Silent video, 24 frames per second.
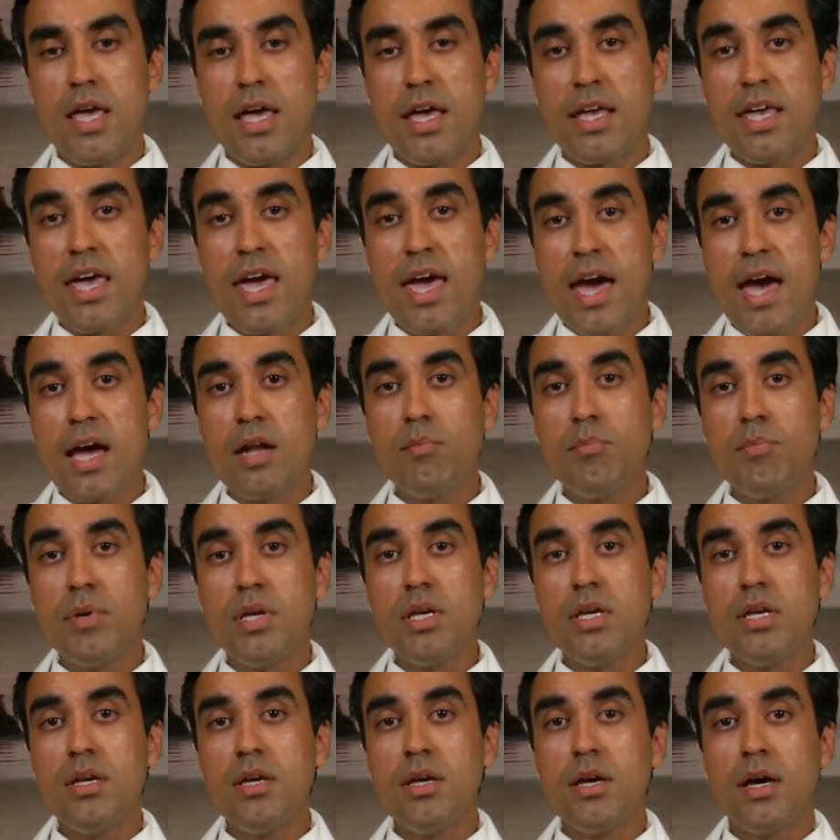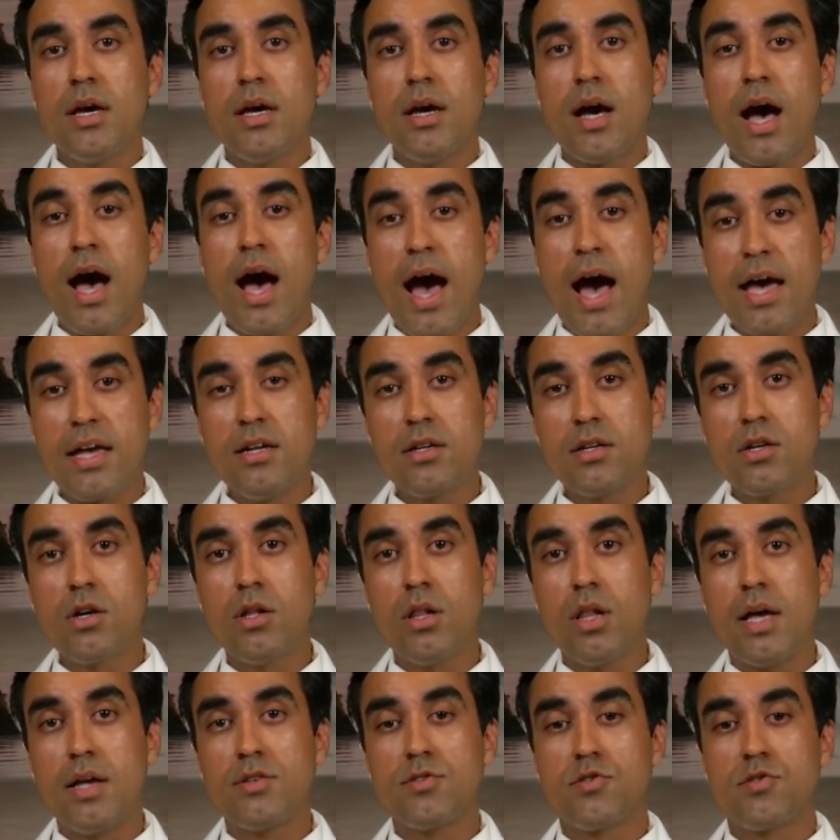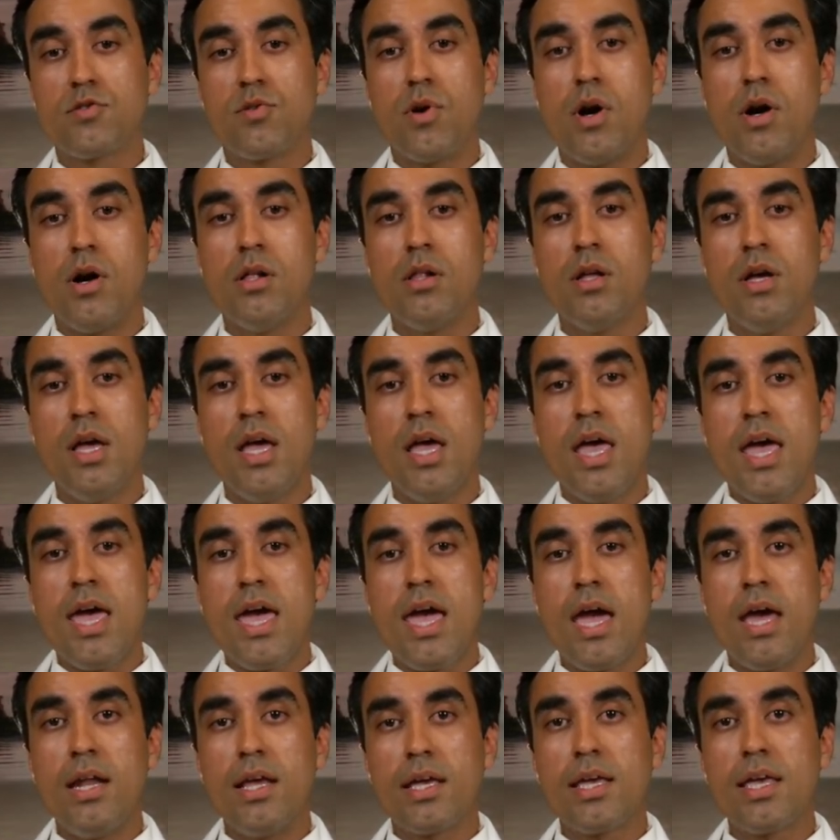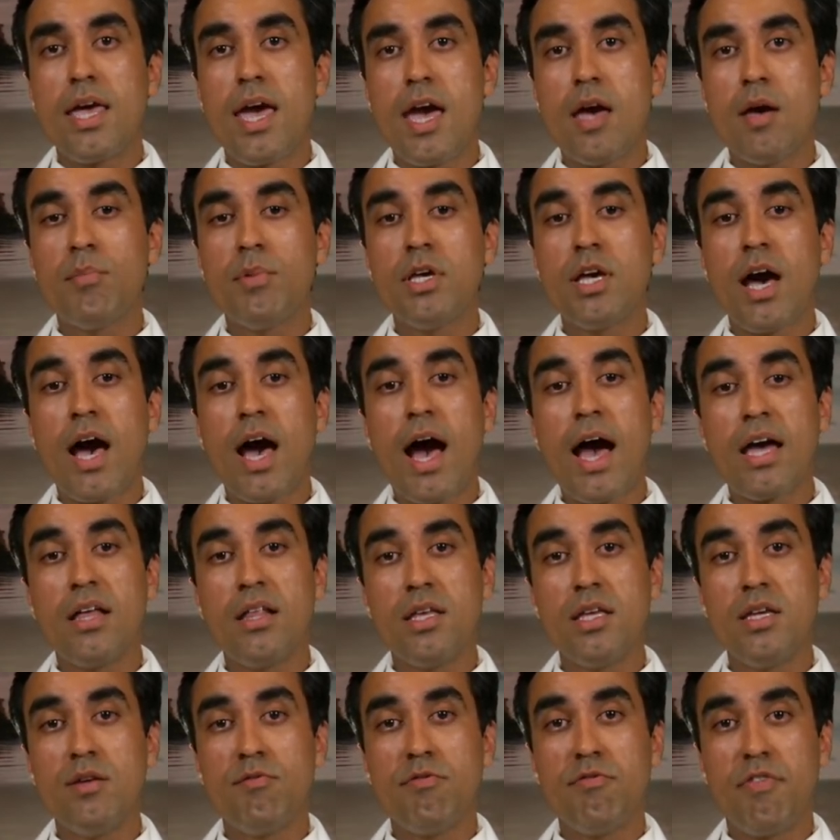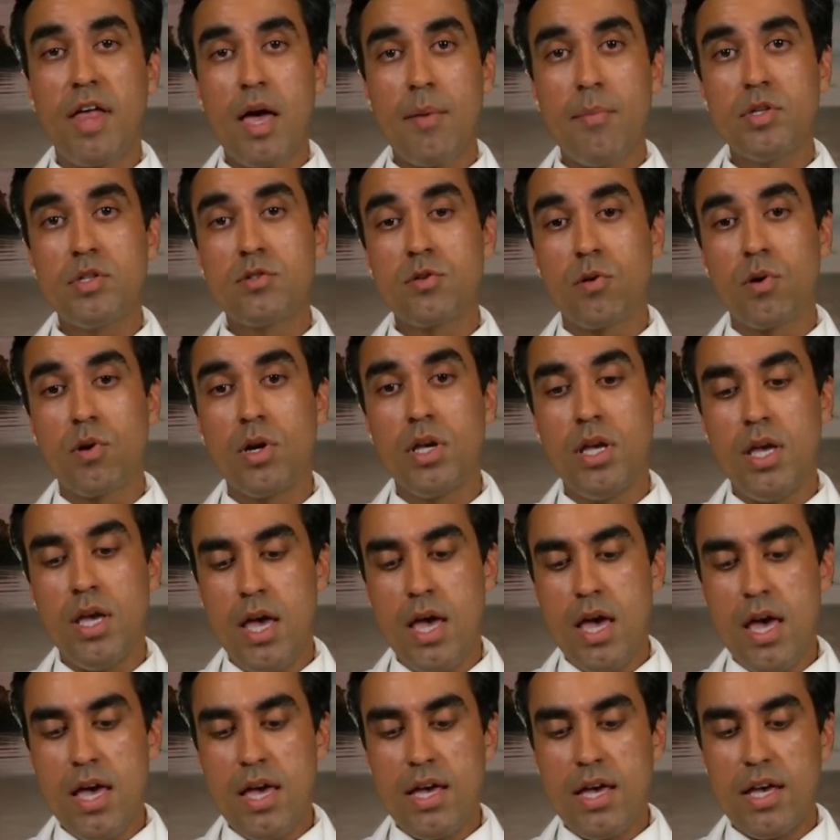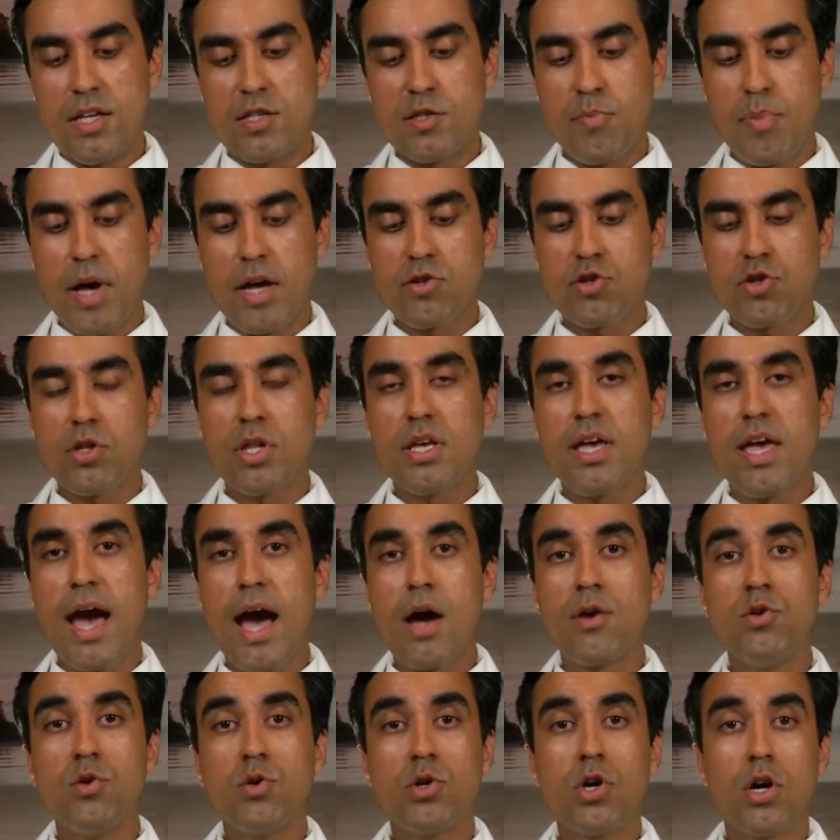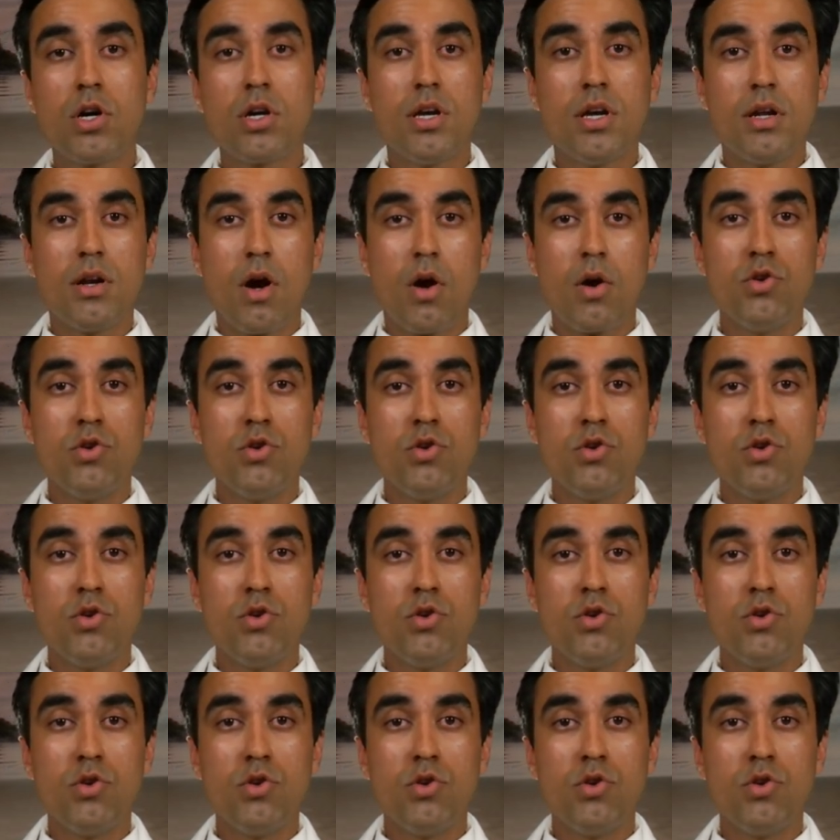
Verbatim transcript: it can be high in cholesterol and it can be highly inflammatory especially how you cook it.